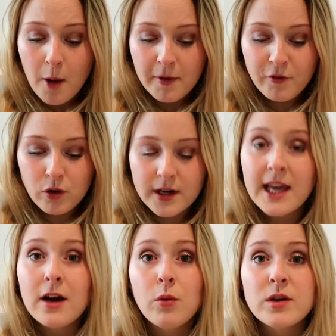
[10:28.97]
before
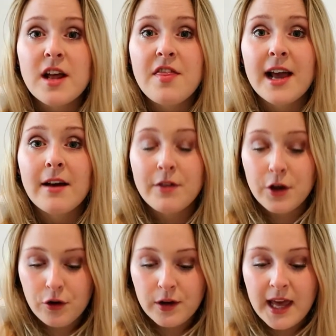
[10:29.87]
Kiko was a thing of
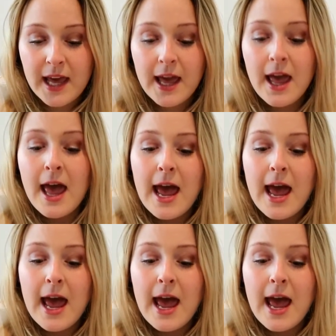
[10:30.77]
the UK,